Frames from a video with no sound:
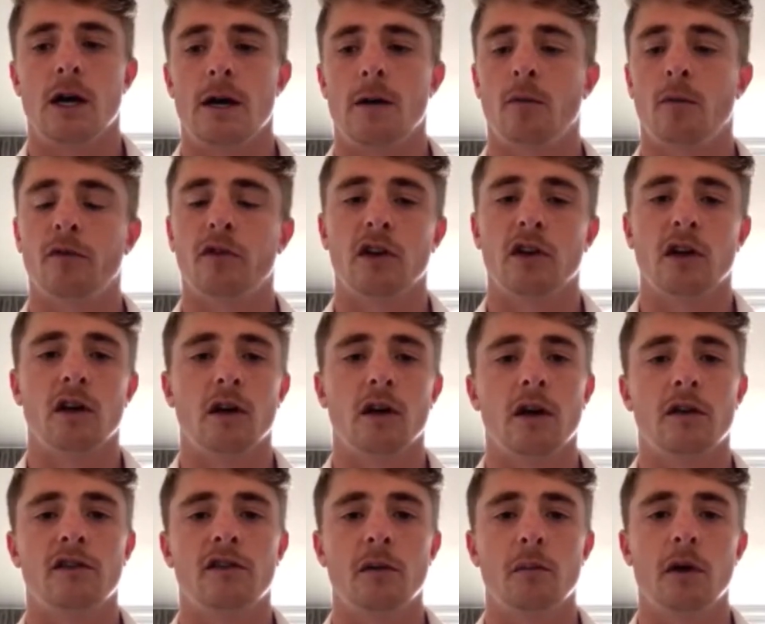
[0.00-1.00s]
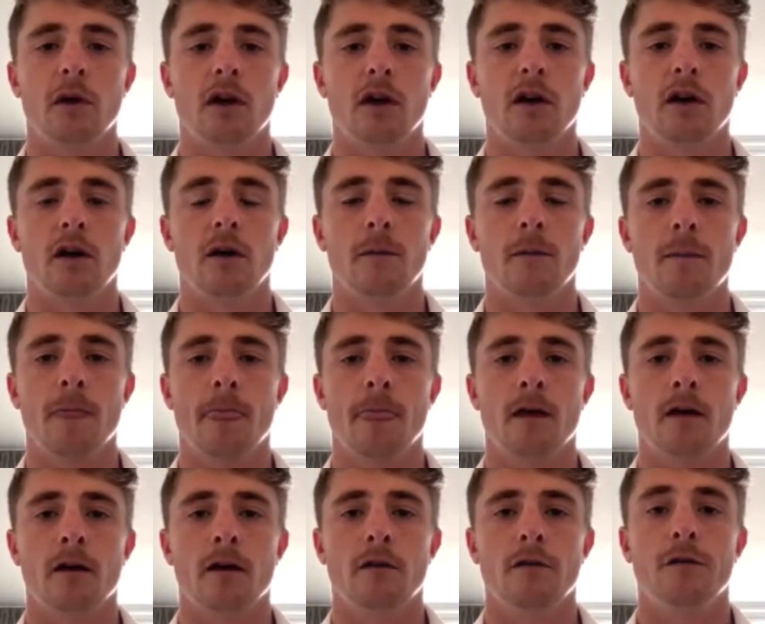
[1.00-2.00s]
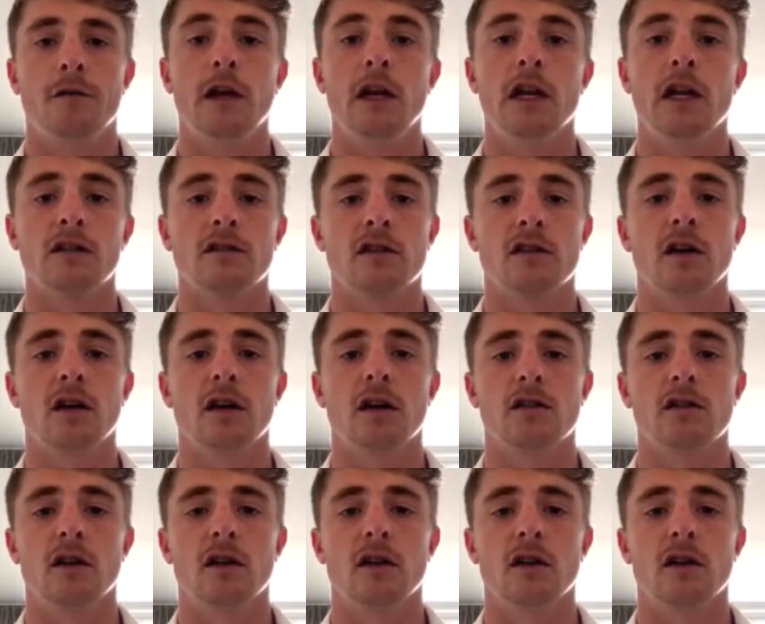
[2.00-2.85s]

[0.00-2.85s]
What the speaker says: See a similar feeling to